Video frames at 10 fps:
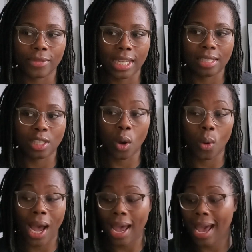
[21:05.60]
so
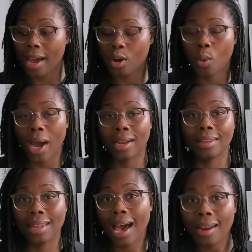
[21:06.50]
I had quite a
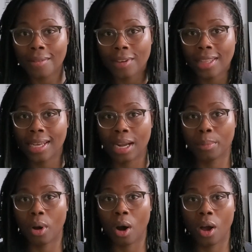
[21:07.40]
lot of it that I
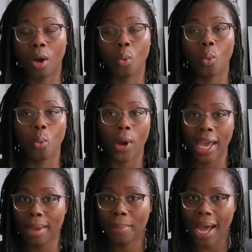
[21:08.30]
bought
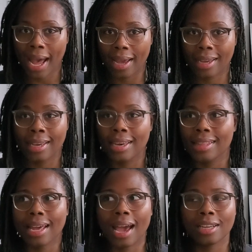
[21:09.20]
way back
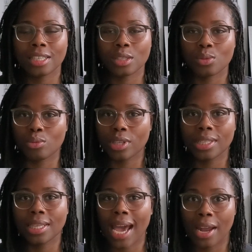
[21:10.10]
that I just
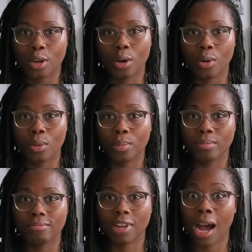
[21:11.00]
really had no
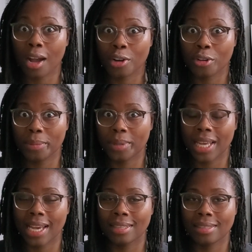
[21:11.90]
concrete
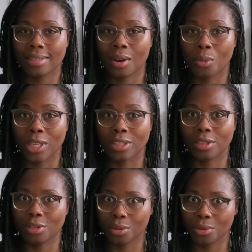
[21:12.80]
plans on what to
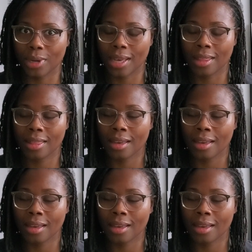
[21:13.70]
do with.